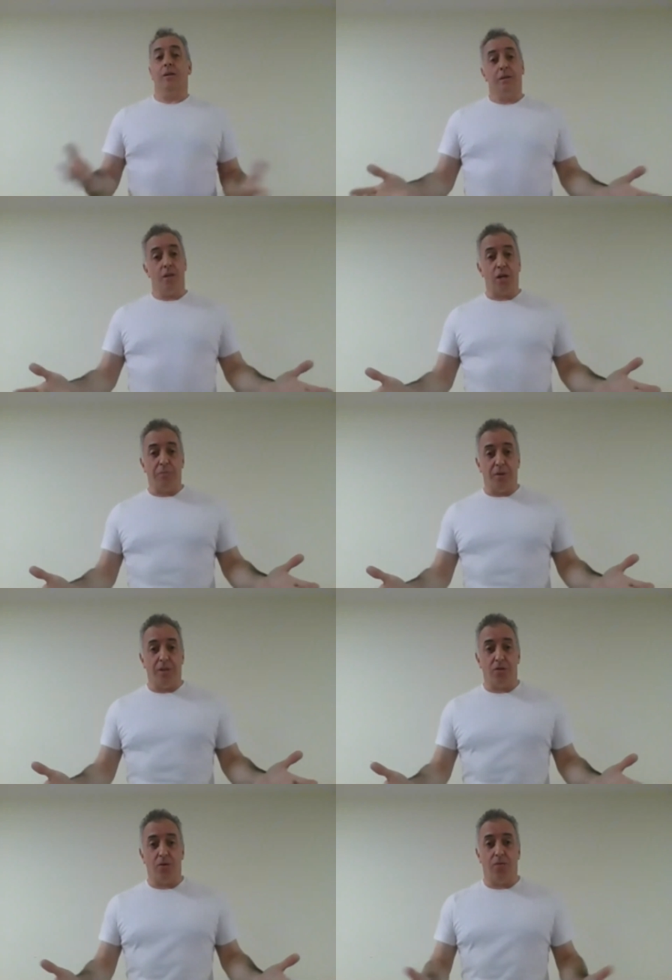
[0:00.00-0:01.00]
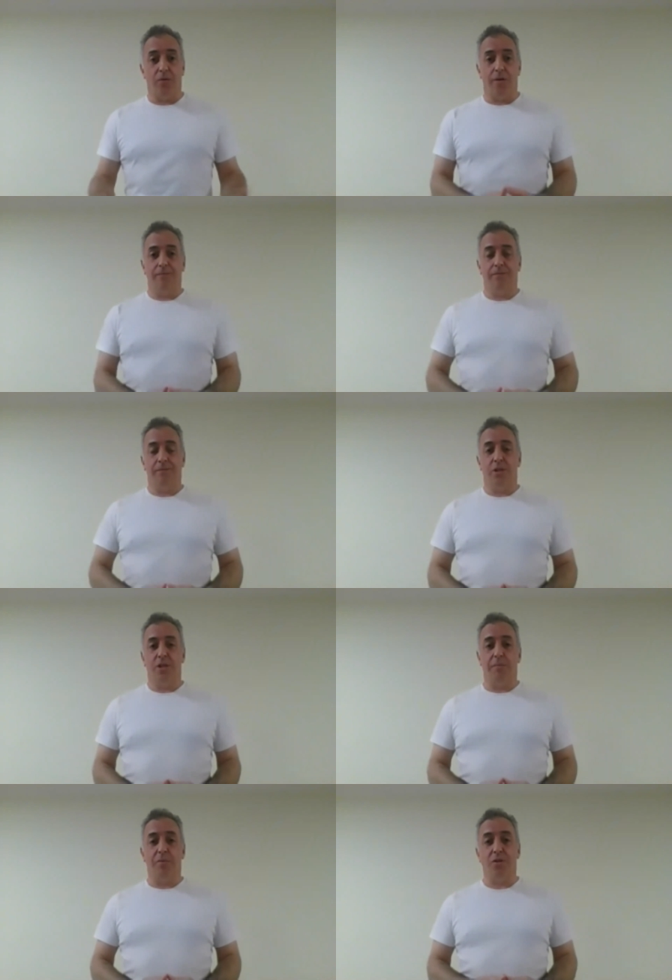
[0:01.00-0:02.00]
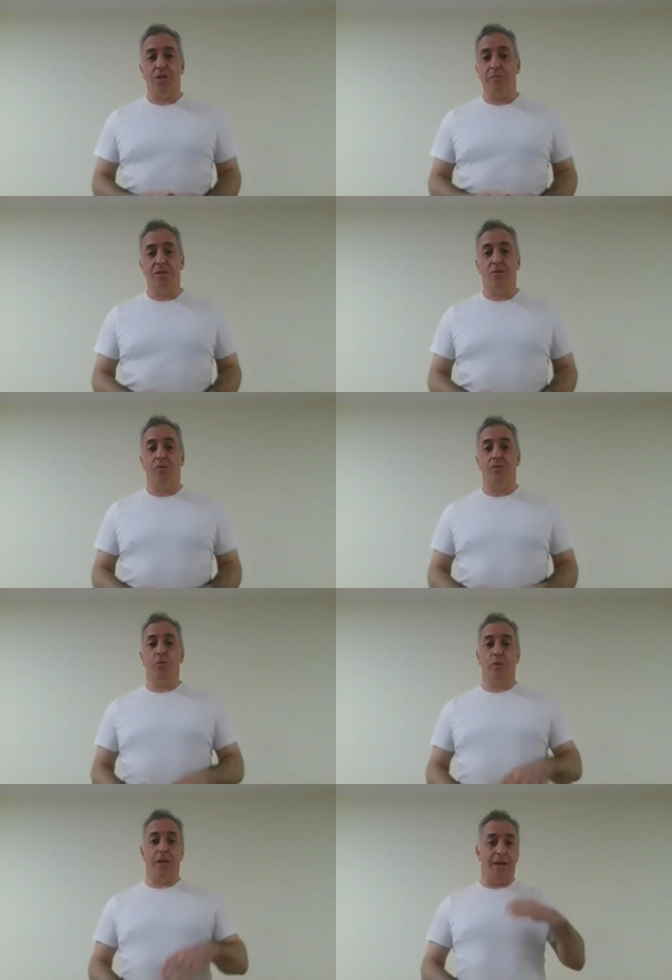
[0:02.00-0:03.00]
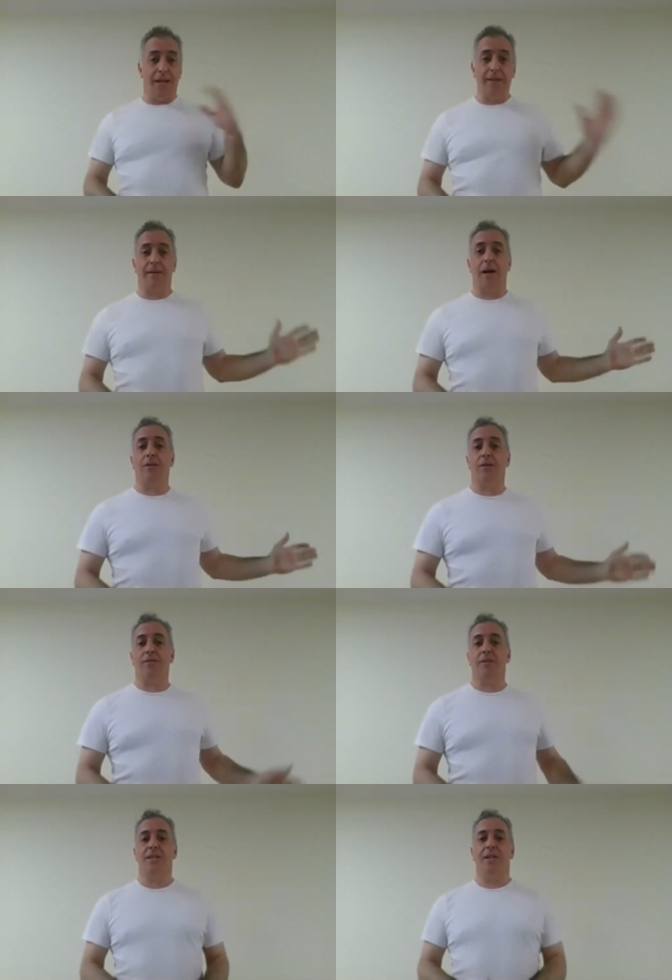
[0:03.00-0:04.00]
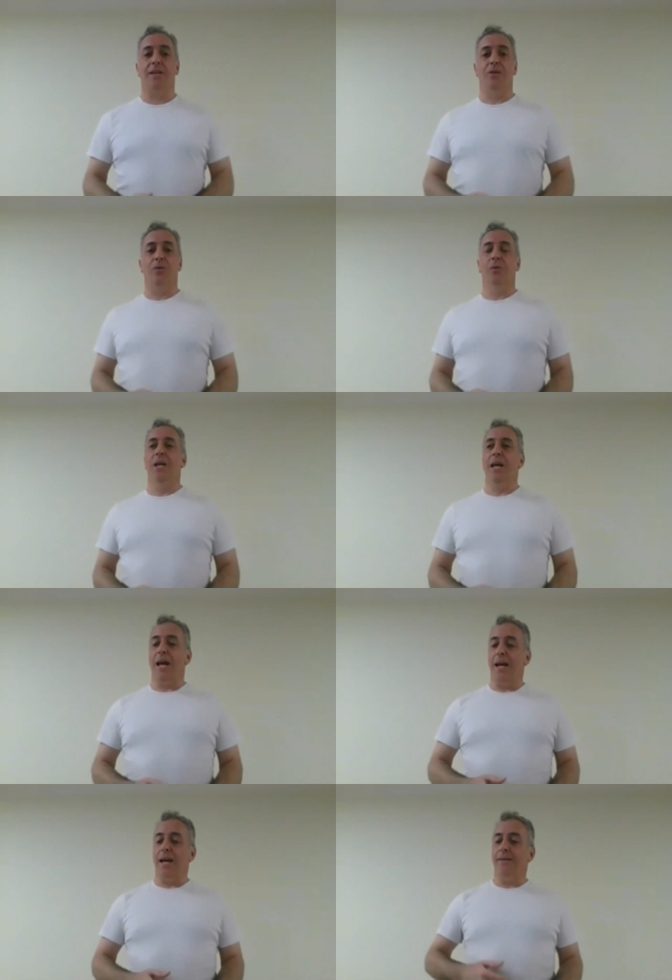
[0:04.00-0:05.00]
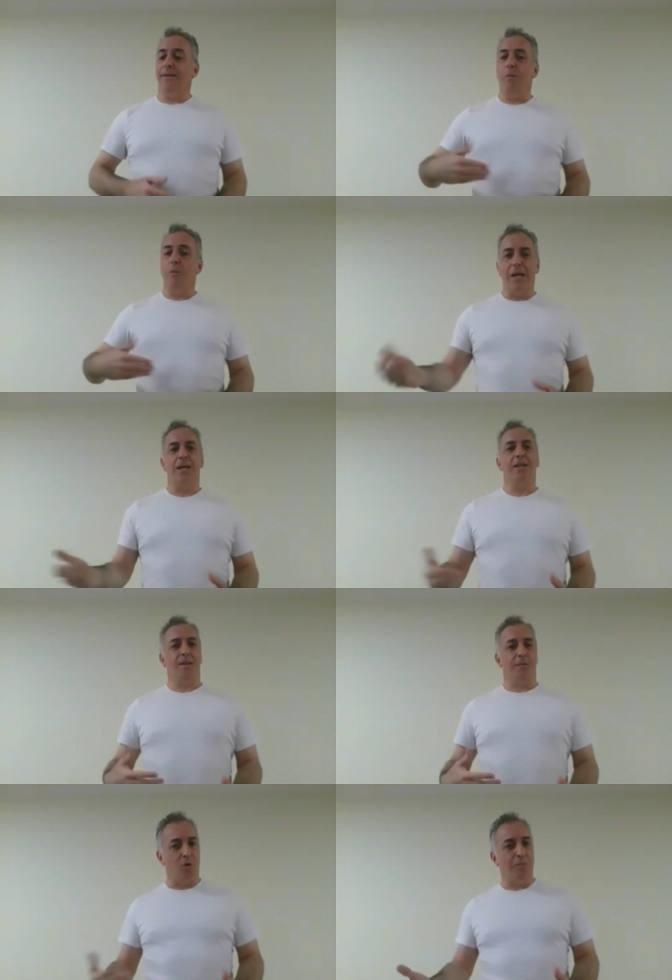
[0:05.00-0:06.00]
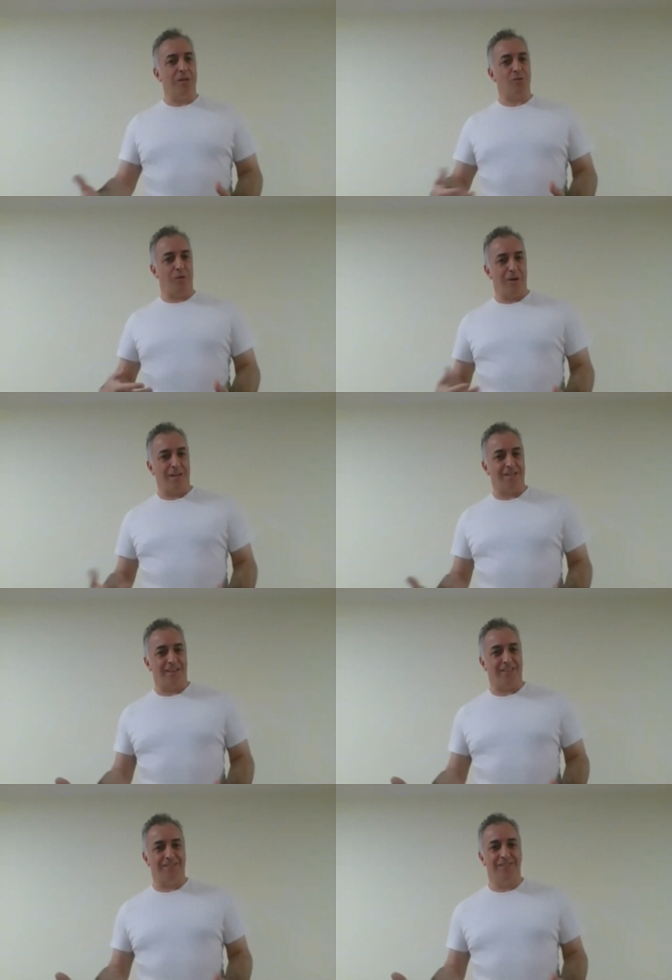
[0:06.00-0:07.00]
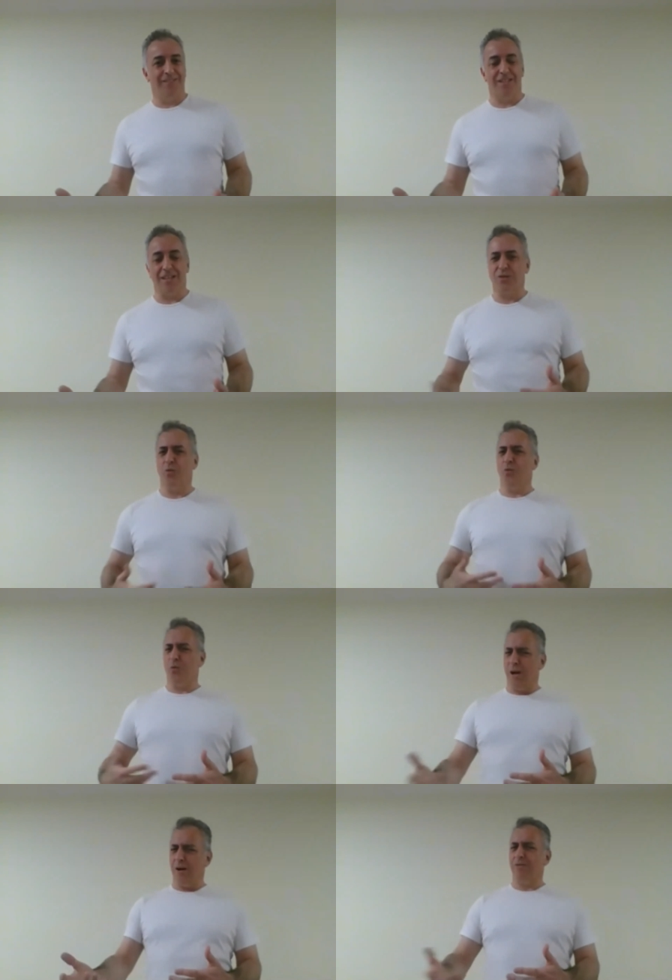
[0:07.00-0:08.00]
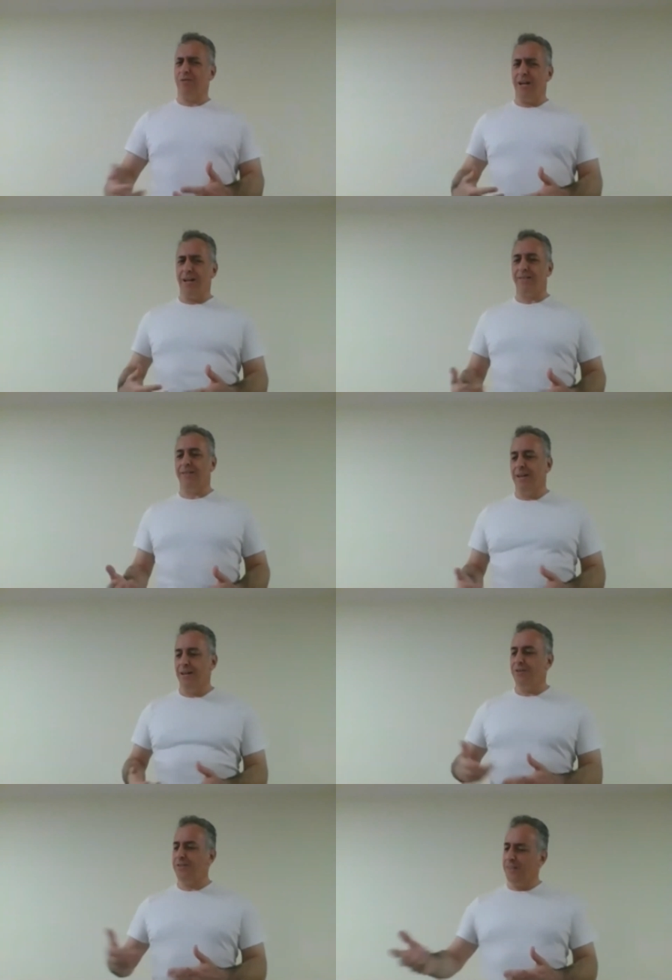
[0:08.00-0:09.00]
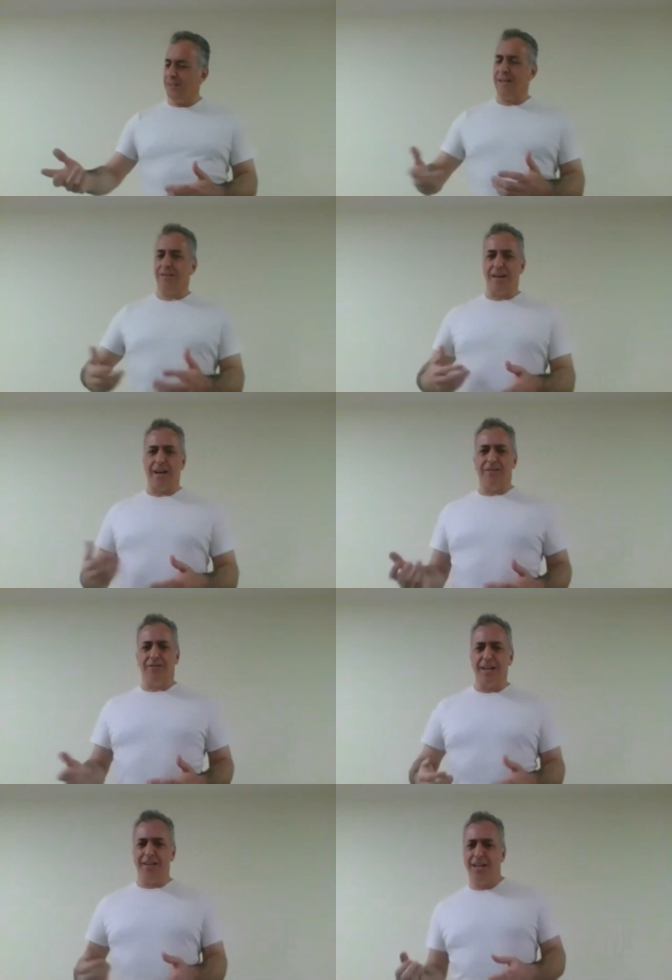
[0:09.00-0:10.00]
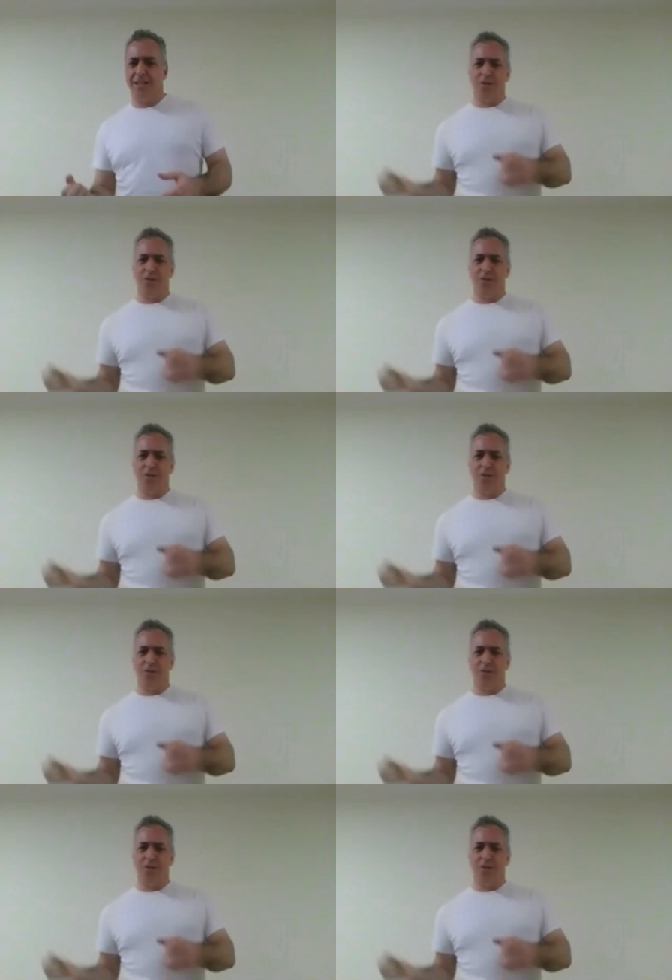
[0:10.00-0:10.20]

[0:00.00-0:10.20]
the championship is over, we get out of the stadium, And I'm making some comments with my son. He says, "Ooh, how great. You see that kind of techniques? You